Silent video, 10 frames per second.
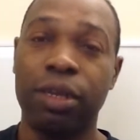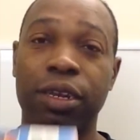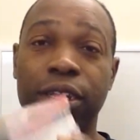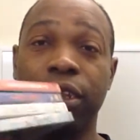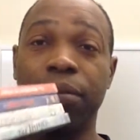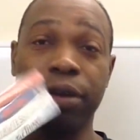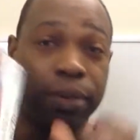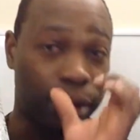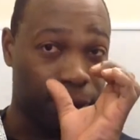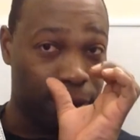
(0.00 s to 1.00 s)
this is a bigger
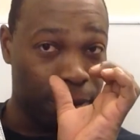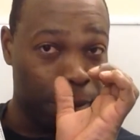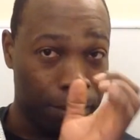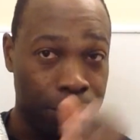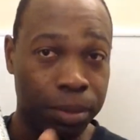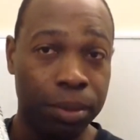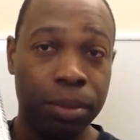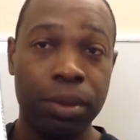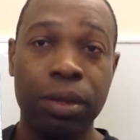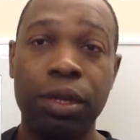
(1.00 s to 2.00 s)
box.
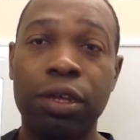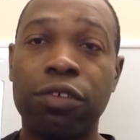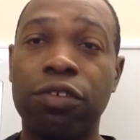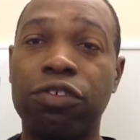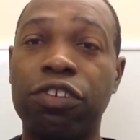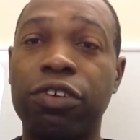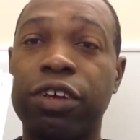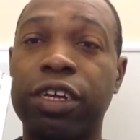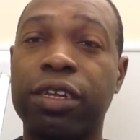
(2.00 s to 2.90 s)
So generally,